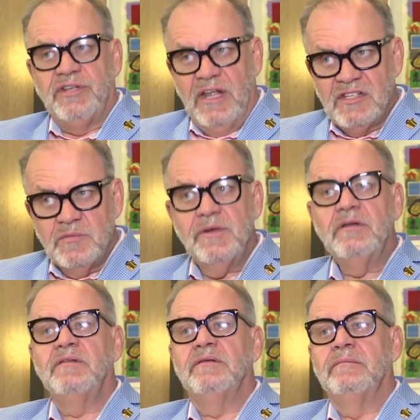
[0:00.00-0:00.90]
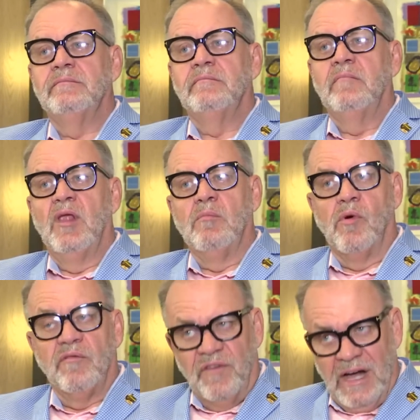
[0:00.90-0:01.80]
desperate,
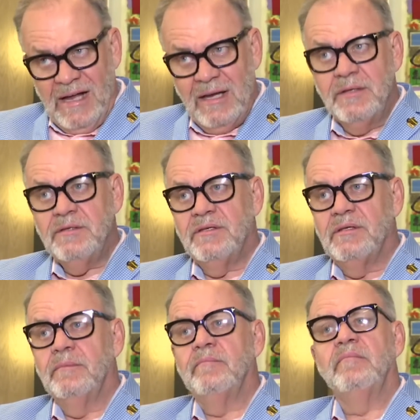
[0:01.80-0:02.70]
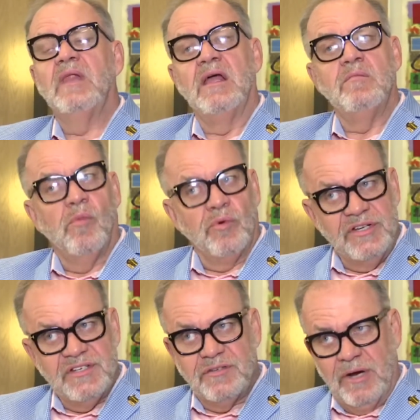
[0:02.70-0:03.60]
more violent, and more
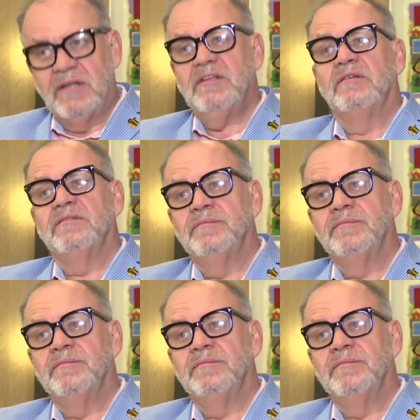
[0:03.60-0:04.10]
destructive.